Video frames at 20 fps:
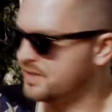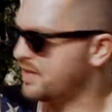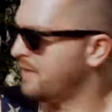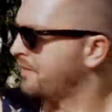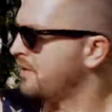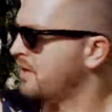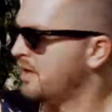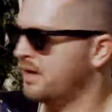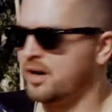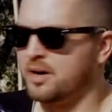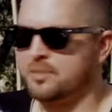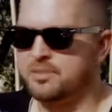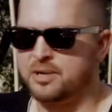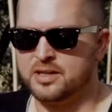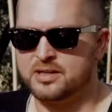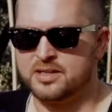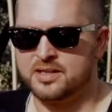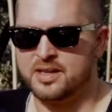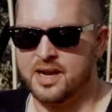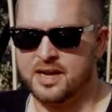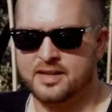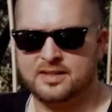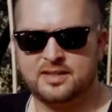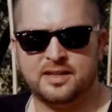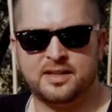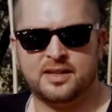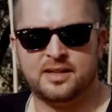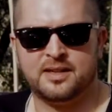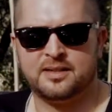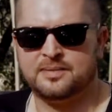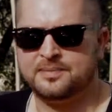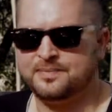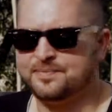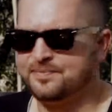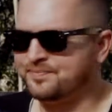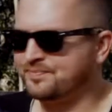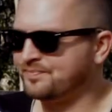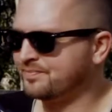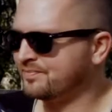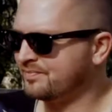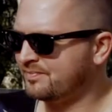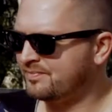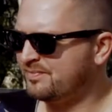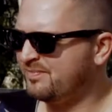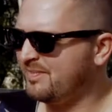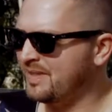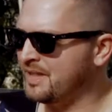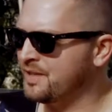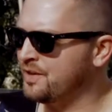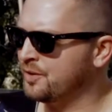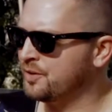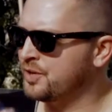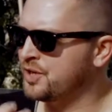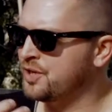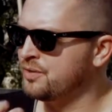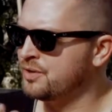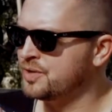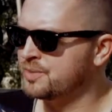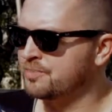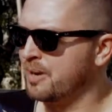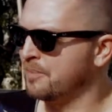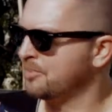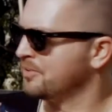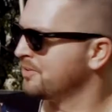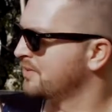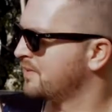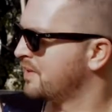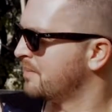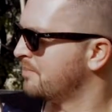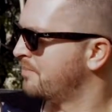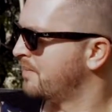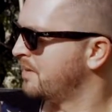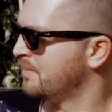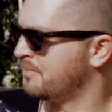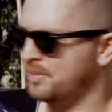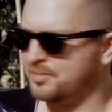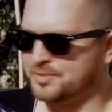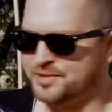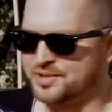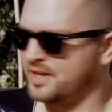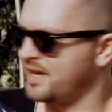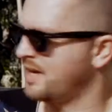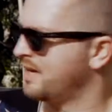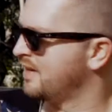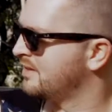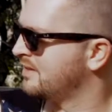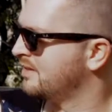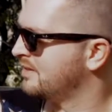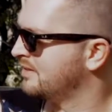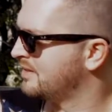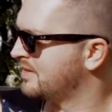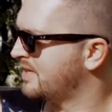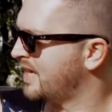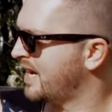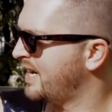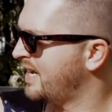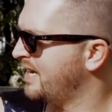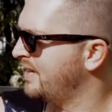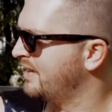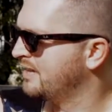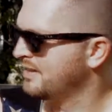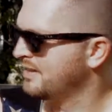it's definitely there, but it's not huge bubbles. The bubbles are kind of tiny.